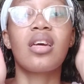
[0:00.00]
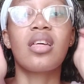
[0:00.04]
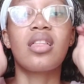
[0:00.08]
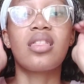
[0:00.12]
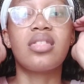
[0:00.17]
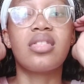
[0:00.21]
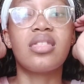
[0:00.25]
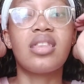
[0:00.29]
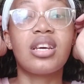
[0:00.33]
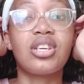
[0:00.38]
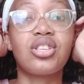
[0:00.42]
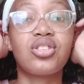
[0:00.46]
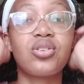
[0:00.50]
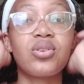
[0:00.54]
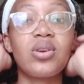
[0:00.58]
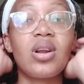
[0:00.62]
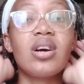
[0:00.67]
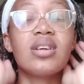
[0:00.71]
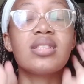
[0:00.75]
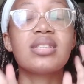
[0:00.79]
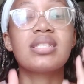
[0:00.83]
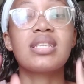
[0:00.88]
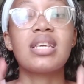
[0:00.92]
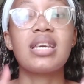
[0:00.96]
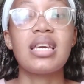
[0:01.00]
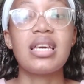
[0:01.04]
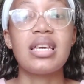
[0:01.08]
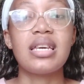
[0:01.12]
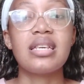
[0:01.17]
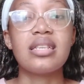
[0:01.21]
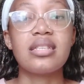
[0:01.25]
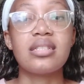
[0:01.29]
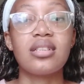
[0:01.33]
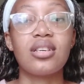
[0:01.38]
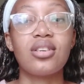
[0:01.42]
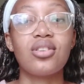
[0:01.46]
The short answer
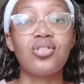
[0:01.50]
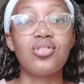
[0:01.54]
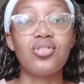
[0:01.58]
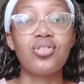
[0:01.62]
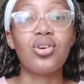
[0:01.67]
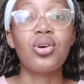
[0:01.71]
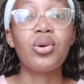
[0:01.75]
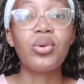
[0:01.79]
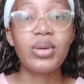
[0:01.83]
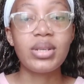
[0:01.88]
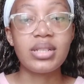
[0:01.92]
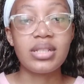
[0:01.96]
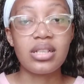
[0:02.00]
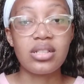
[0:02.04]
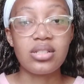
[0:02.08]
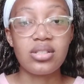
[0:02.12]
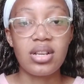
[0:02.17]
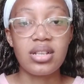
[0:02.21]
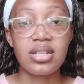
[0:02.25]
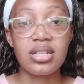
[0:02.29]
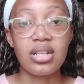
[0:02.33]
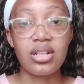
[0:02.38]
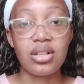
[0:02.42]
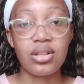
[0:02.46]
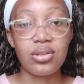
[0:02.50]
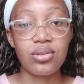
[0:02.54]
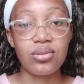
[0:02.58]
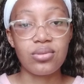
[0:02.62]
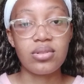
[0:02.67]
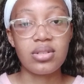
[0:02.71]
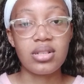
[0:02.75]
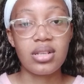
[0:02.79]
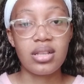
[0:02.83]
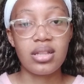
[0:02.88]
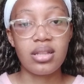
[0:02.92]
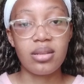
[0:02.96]
is no, it does not
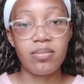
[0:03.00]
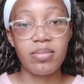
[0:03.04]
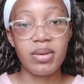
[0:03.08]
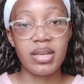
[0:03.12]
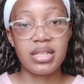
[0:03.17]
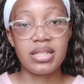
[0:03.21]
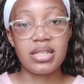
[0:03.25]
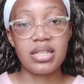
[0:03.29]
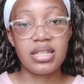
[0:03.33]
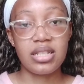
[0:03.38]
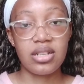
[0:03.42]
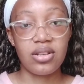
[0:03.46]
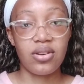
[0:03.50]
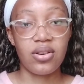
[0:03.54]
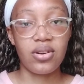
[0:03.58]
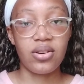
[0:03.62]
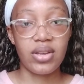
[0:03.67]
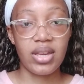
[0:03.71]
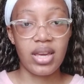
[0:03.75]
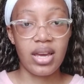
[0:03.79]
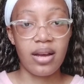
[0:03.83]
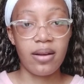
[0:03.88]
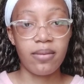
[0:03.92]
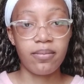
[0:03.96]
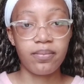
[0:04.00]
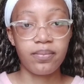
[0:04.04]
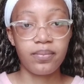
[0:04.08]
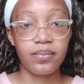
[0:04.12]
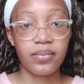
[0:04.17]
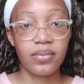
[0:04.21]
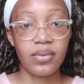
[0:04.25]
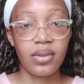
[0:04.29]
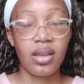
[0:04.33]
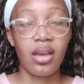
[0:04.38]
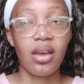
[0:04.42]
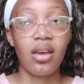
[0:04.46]
include the BSc General year.
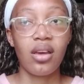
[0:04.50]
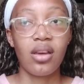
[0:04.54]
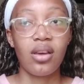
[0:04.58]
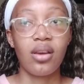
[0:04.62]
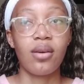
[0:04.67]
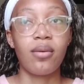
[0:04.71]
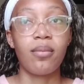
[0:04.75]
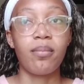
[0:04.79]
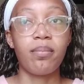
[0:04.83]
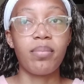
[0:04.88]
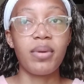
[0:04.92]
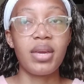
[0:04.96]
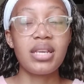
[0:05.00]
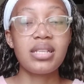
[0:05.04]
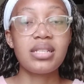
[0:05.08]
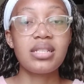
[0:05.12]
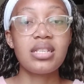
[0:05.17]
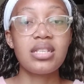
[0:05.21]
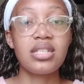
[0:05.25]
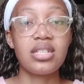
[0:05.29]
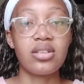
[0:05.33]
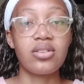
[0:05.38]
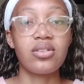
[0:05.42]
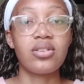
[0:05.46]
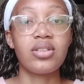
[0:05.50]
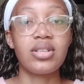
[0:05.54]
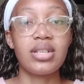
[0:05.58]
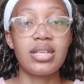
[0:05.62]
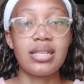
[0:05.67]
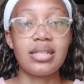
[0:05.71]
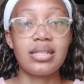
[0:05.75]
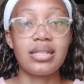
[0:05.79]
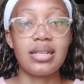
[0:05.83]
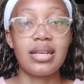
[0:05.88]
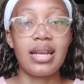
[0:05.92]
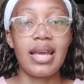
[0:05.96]
BSc General
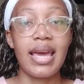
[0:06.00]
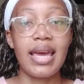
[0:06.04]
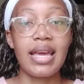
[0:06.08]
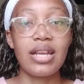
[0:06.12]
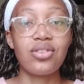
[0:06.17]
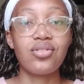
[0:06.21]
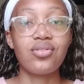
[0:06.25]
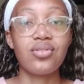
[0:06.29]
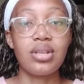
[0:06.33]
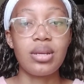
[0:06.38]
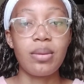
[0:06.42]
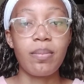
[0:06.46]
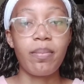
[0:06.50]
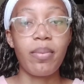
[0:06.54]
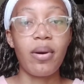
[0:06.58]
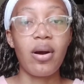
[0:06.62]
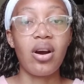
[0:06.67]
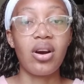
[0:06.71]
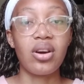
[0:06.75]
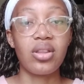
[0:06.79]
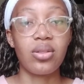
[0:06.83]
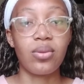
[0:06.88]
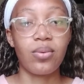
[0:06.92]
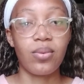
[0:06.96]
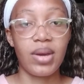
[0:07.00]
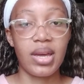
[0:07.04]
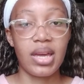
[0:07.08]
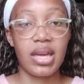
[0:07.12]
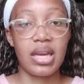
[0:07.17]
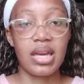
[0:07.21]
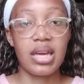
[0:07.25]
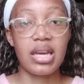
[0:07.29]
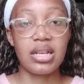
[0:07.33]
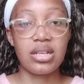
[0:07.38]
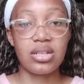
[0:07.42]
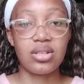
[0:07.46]
is an entry pathway
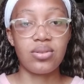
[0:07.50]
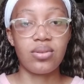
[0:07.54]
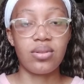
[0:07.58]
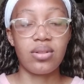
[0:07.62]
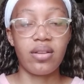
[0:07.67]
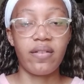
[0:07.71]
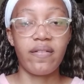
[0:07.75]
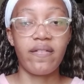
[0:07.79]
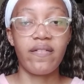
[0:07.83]
into the